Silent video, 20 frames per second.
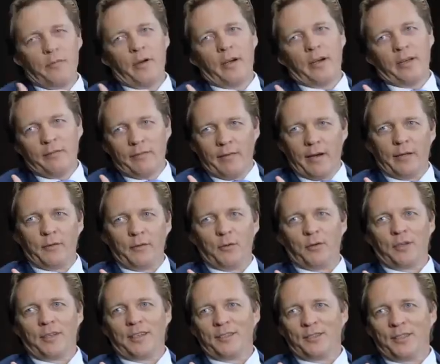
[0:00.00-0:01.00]
a fairly flat
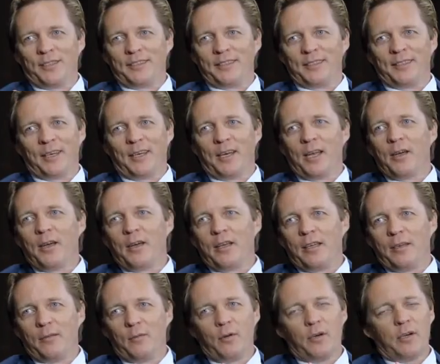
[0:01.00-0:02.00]
organization,
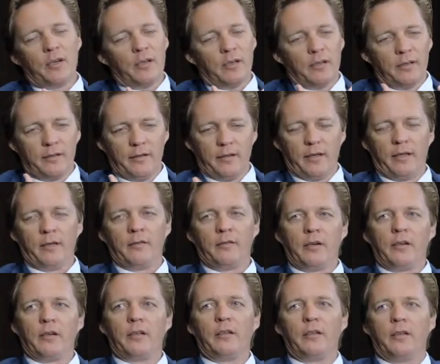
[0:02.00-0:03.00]
and we're in a
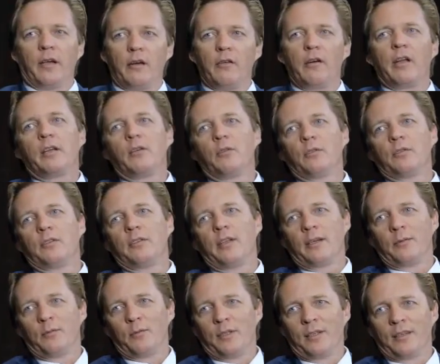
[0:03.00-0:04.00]
very direct
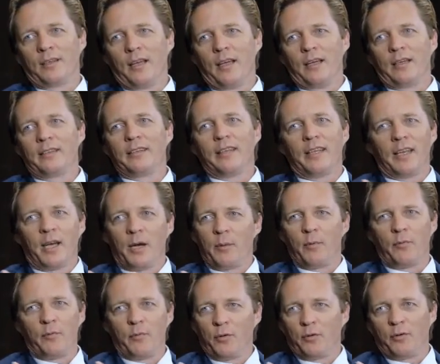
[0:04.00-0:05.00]
contact with the client, and I
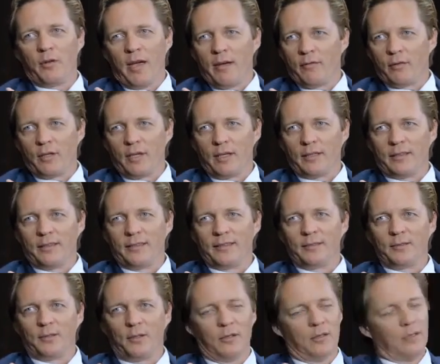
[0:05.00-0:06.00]
prefer to have it like
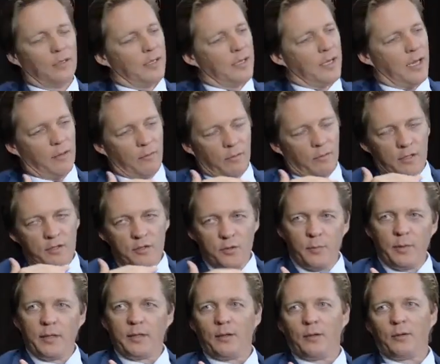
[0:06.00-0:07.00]
this. So I want us
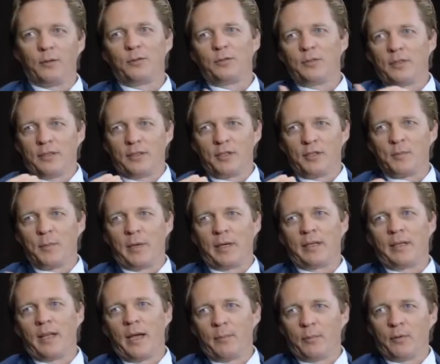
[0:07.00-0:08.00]
to be close and just
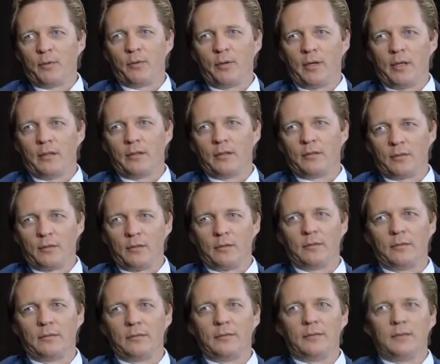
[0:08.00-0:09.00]
make it happen together.
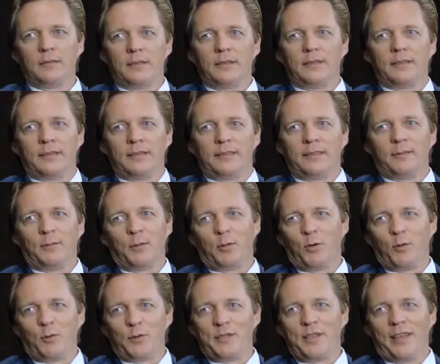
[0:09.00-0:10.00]
So
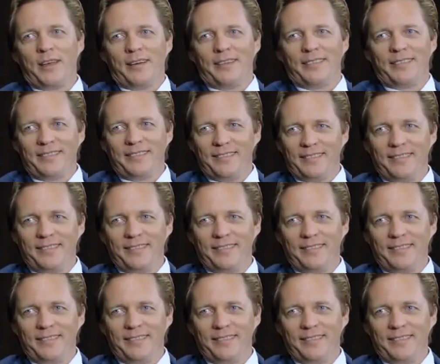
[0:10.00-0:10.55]
we're always there.